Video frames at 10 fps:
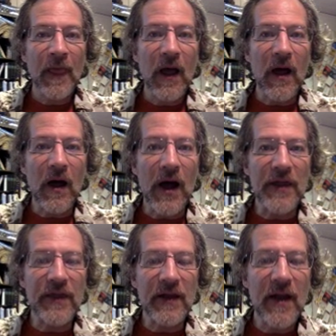I
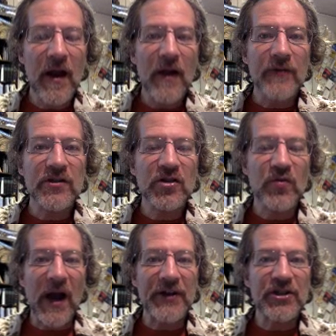think
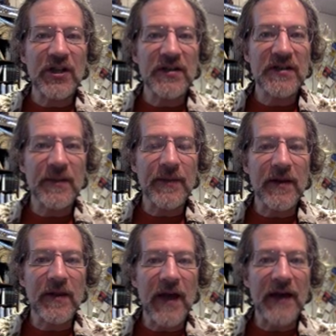Scratch is
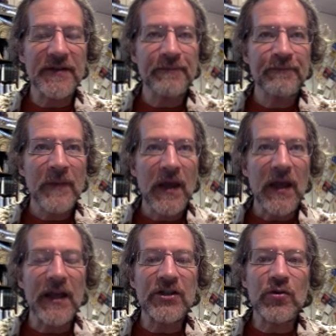something that
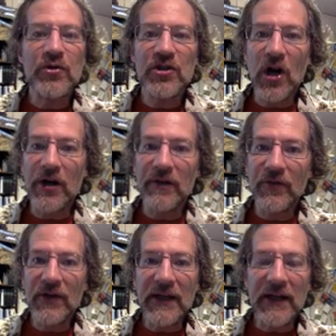gets you started
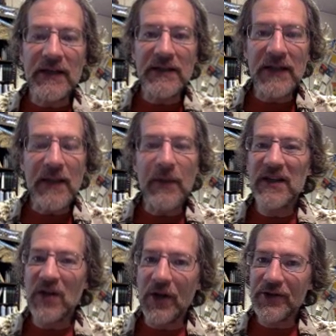very easily, but
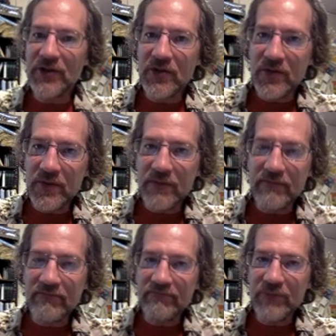it's also,
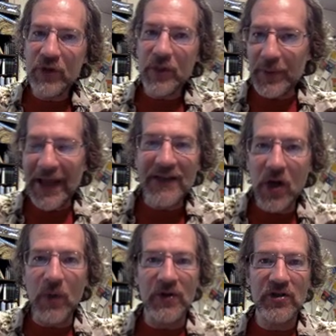you can
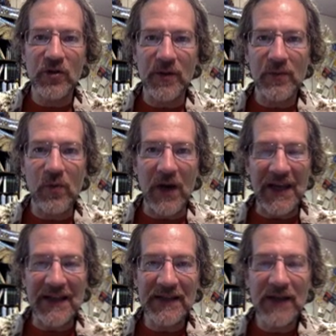plateau at a certain point.
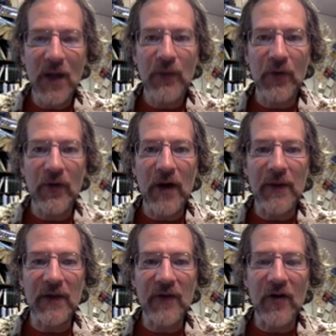This
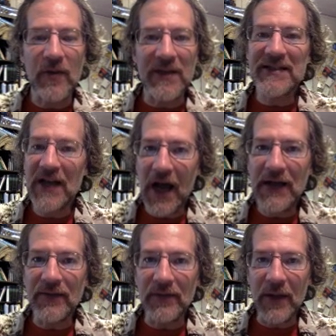programming environment is
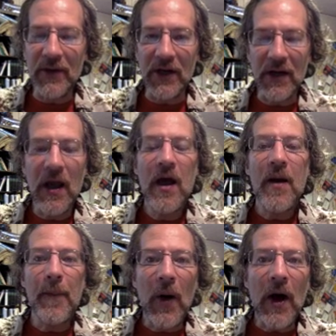kind of limited,
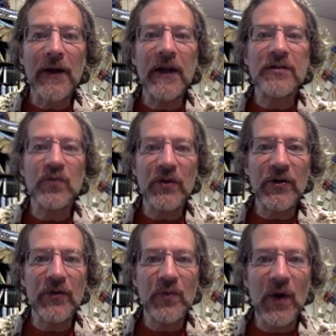but it's a really
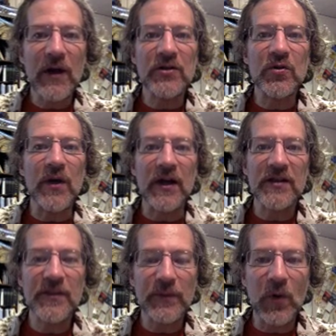good way to
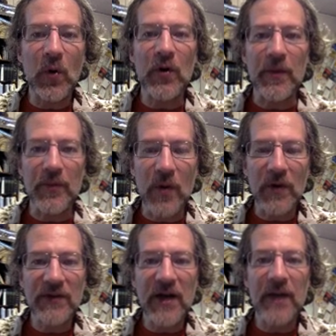explore and
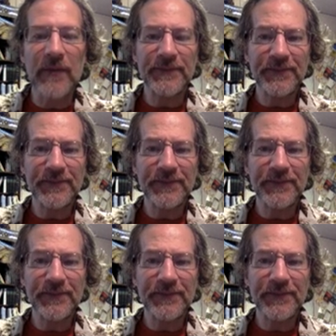prototype